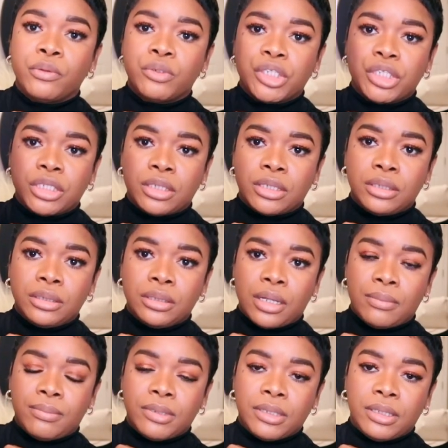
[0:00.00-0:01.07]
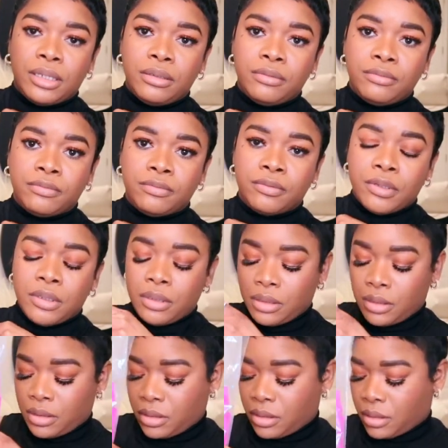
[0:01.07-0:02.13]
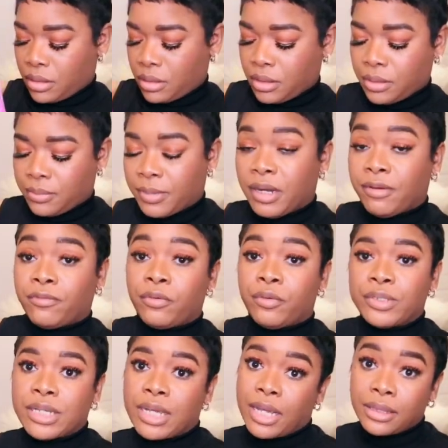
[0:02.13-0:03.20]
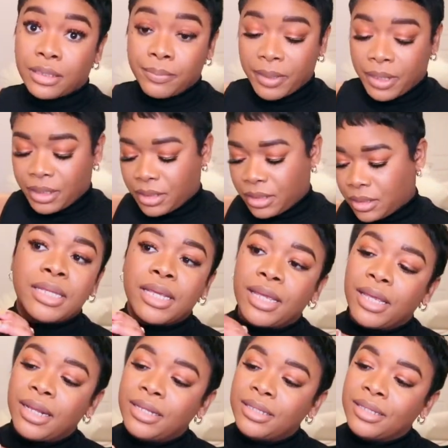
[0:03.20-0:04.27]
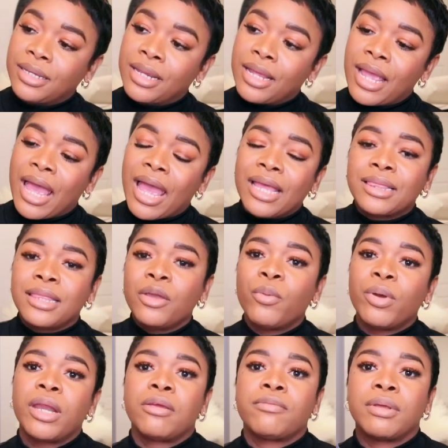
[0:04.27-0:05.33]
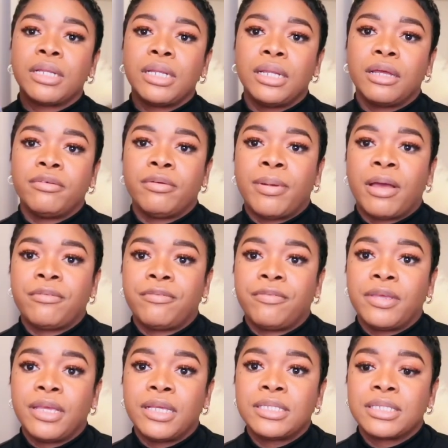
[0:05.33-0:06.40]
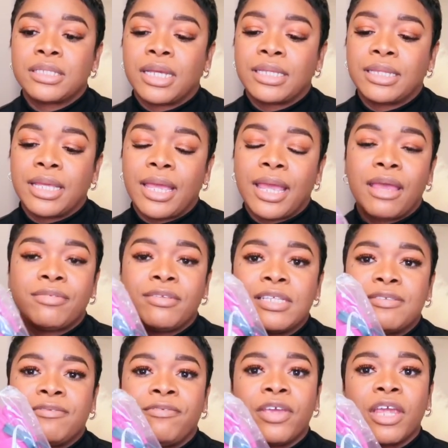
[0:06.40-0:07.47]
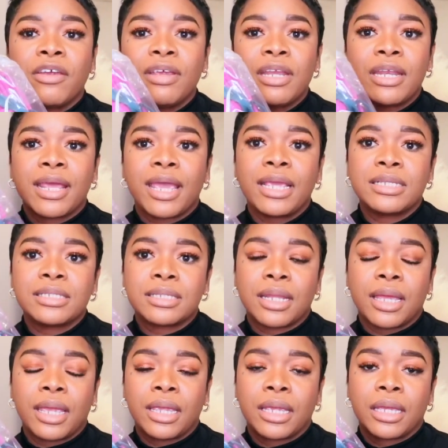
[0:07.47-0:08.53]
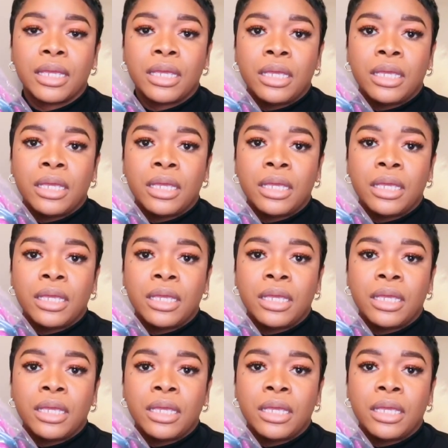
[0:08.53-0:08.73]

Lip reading: fuchsia, I believe. And of course, I got the pants. And I think what I really love about figs is like they have these very nice, like